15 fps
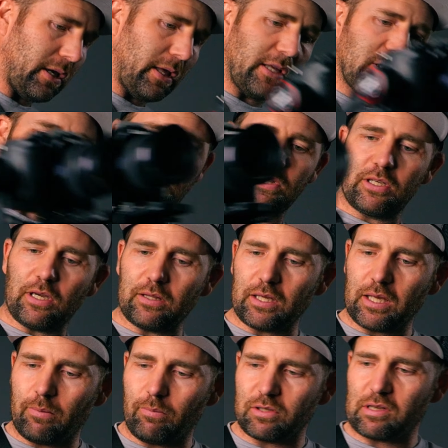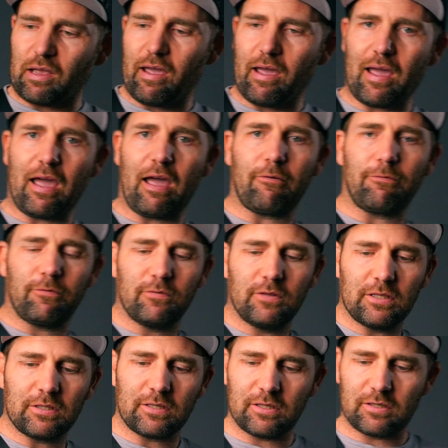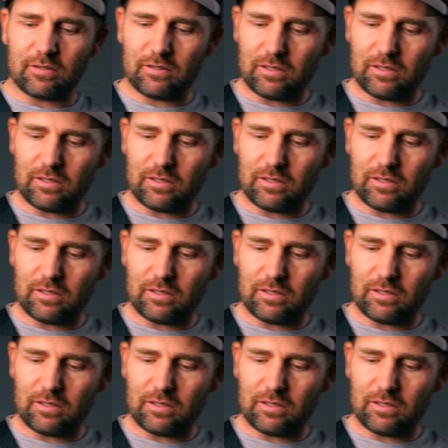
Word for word: at some of the other gimbals I have, this is